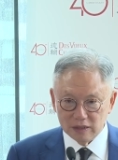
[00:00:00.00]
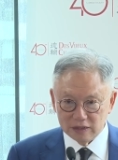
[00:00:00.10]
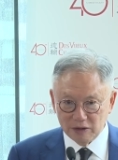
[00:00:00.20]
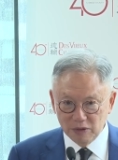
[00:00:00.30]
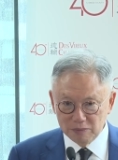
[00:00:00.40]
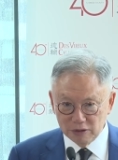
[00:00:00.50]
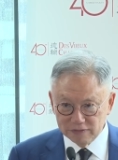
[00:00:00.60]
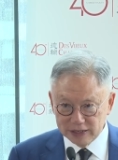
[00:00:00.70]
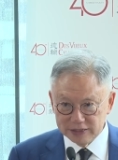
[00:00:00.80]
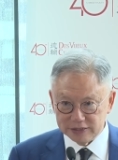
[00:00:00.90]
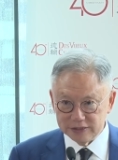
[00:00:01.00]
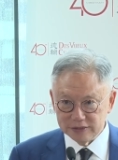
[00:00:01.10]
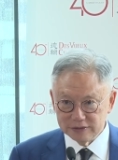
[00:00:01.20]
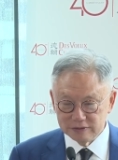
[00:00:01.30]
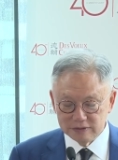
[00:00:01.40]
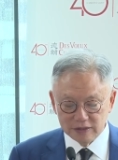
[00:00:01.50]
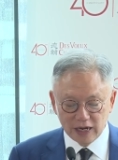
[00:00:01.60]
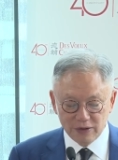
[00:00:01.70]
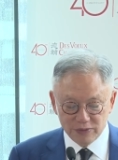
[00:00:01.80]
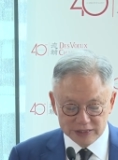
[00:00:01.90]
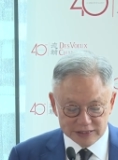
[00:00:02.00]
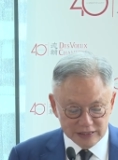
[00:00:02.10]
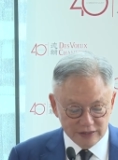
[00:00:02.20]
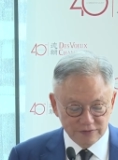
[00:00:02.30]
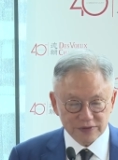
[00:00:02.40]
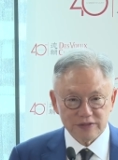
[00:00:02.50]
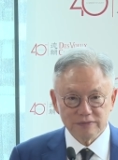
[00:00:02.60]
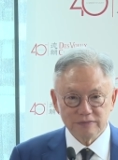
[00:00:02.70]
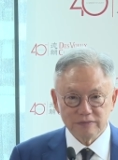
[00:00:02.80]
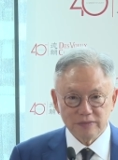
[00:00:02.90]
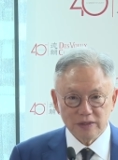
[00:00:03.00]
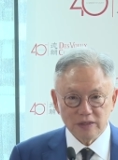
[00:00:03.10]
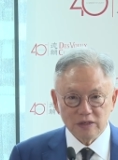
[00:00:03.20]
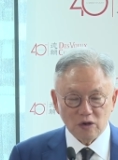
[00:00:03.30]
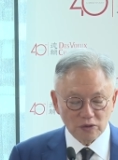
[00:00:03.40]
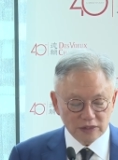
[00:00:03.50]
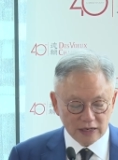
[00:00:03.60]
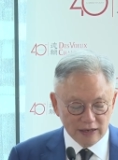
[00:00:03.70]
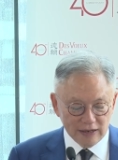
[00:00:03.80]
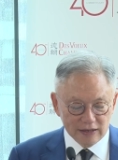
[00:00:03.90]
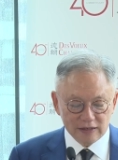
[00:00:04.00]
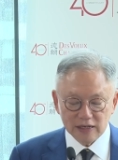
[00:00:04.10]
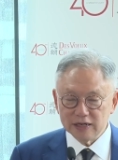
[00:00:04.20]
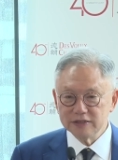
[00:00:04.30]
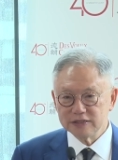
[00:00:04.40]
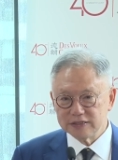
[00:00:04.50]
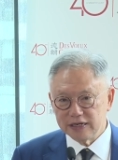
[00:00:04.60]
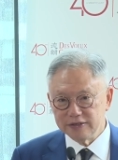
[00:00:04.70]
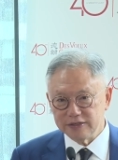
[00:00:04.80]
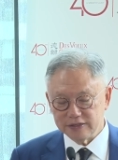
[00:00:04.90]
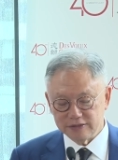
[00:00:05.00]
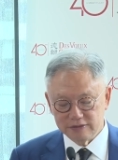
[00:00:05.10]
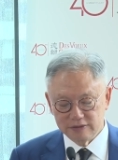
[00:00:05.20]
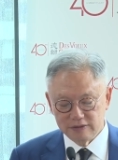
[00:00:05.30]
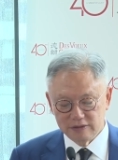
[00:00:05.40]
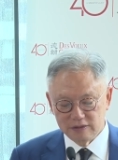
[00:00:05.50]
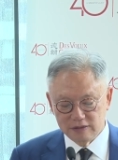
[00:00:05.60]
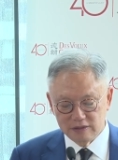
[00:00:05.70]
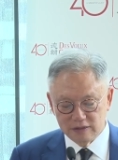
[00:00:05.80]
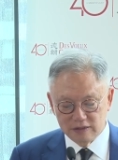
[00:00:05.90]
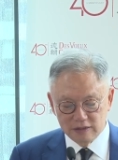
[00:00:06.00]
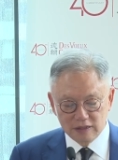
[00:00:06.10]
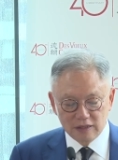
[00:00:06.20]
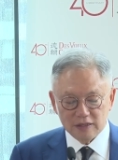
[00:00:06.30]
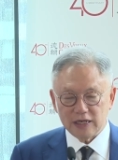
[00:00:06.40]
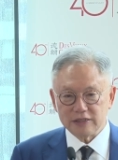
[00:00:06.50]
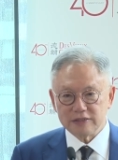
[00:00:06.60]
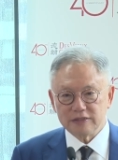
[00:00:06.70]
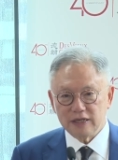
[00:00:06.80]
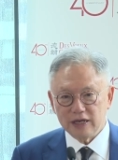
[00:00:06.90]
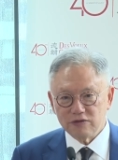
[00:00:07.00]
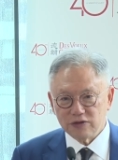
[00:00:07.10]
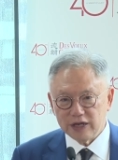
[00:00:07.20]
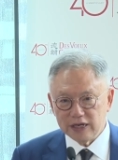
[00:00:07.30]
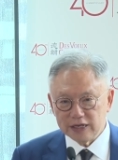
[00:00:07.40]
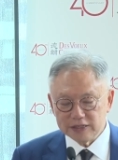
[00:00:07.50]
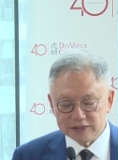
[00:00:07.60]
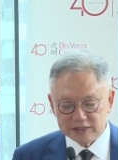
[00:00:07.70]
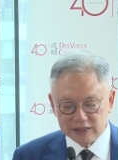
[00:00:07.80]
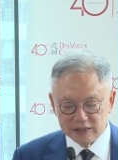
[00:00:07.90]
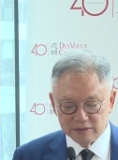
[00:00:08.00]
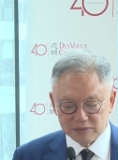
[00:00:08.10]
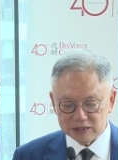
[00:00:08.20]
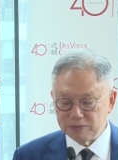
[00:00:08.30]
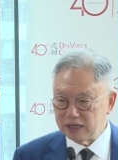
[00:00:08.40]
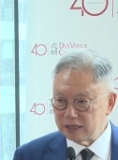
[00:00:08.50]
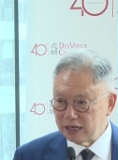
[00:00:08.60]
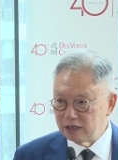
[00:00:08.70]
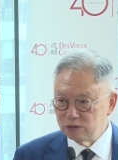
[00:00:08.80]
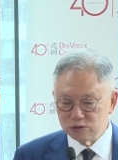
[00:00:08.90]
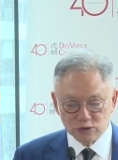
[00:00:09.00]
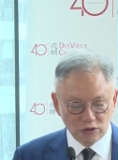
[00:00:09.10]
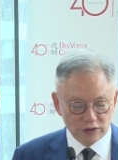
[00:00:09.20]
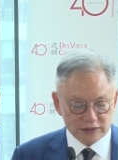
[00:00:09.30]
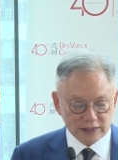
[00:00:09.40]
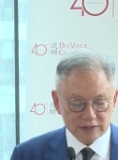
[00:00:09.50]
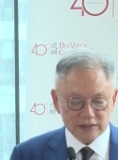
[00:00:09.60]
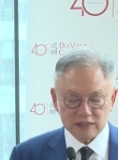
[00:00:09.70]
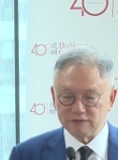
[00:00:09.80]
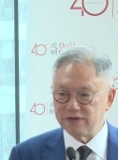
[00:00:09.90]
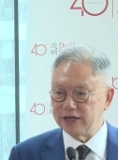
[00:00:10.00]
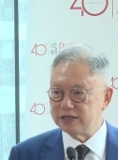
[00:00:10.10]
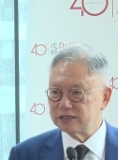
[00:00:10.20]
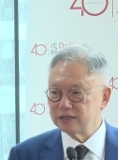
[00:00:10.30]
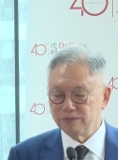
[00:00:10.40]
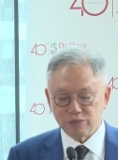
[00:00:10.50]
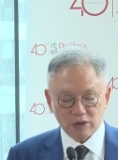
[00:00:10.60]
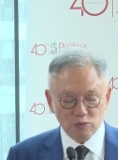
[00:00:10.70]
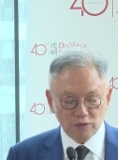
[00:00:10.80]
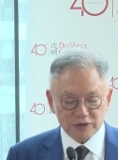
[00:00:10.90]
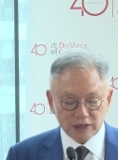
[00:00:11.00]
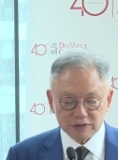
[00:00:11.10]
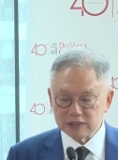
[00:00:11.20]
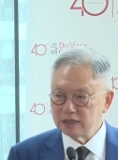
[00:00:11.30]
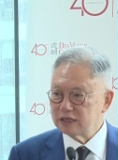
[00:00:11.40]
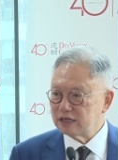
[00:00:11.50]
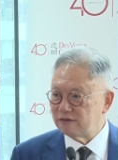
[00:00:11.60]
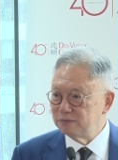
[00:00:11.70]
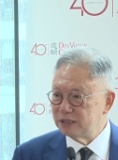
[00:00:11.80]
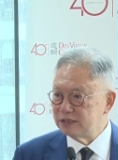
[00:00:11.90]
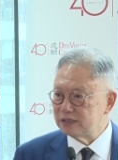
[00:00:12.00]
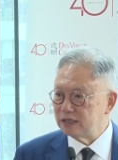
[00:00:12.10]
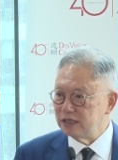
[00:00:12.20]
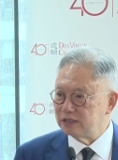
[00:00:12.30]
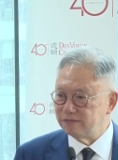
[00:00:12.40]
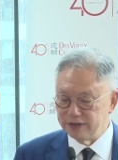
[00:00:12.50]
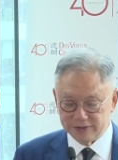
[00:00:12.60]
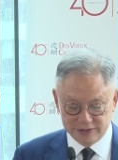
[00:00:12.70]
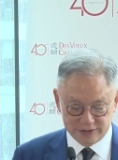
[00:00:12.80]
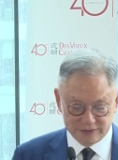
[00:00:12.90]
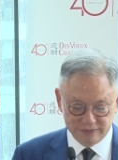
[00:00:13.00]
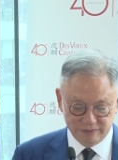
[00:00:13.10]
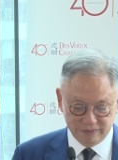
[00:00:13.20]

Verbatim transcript: They were provided and received on the clear understanding that HKIAC must be allowed to conduct its affairs without government interference.